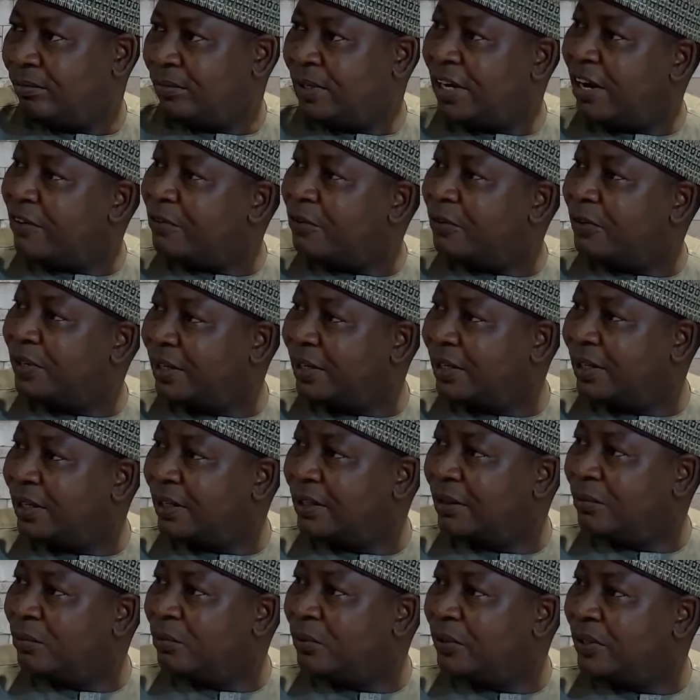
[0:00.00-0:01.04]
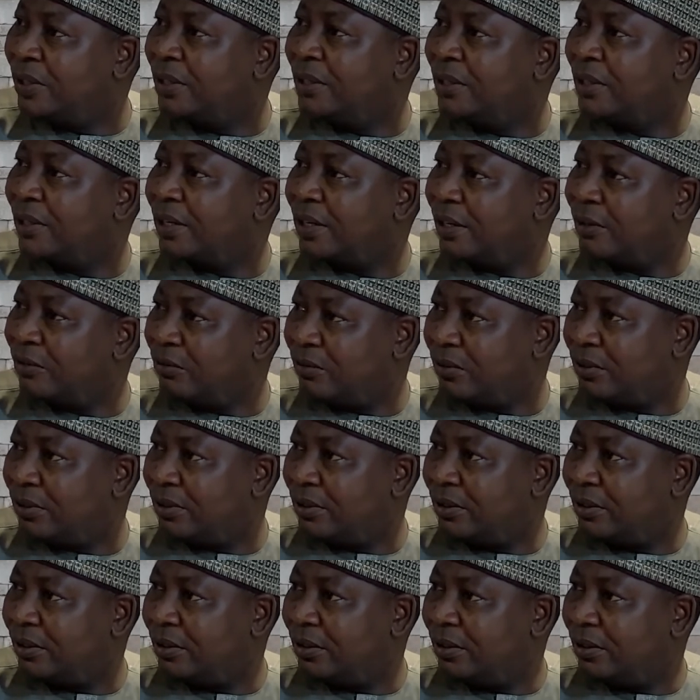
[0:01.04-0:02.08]
Therefore, they get them within the country.
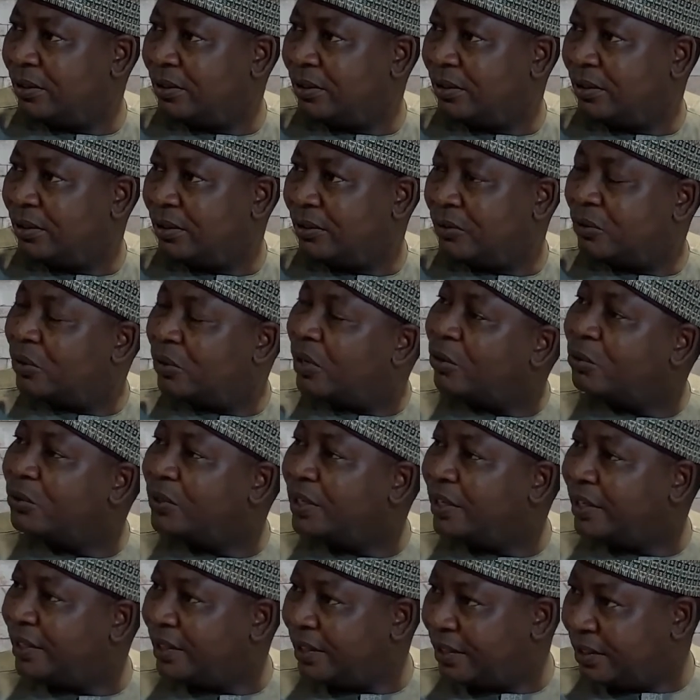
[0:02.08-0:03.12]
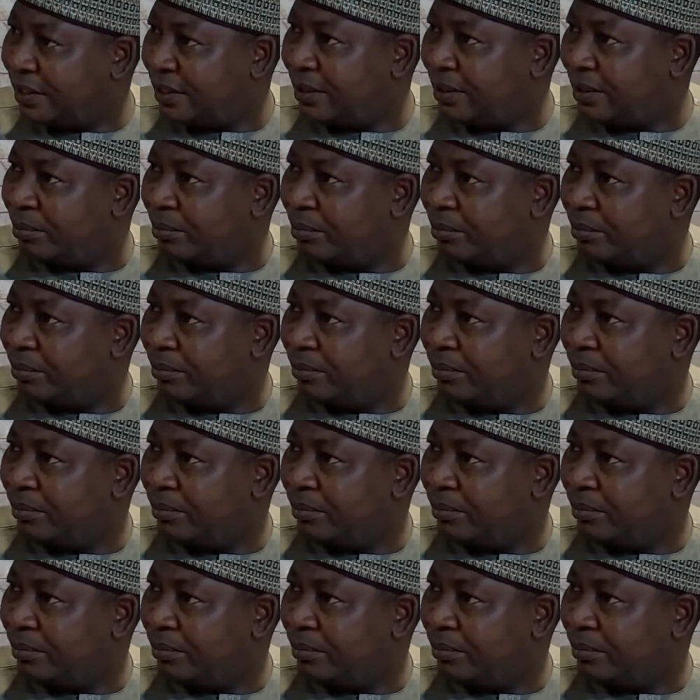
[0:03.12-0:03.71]
So how do they get them?